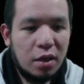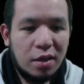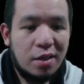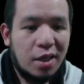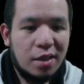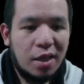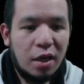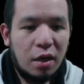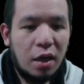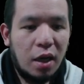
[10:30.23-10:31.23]
it says
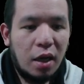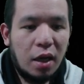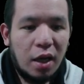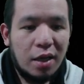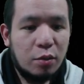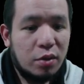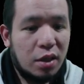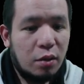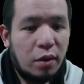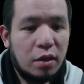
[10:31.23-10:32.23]
here health
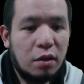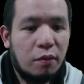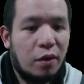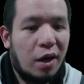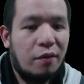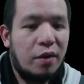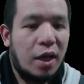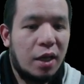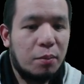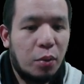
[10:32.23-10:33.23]
regeneration for every
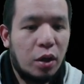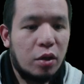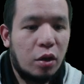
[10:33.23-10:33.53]
health point